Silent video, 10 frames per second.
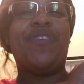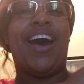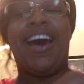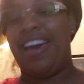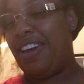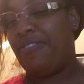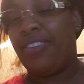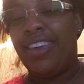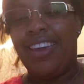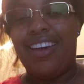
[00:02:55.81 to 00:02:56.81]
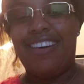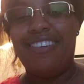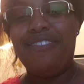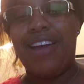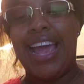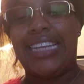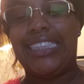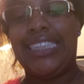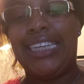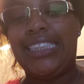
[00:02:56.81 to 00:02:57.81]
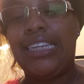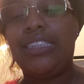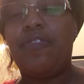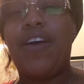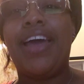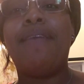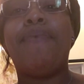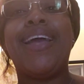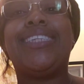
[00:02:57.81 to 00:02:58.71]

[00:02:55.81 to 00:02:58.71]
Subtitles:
five. All right, 60 divided by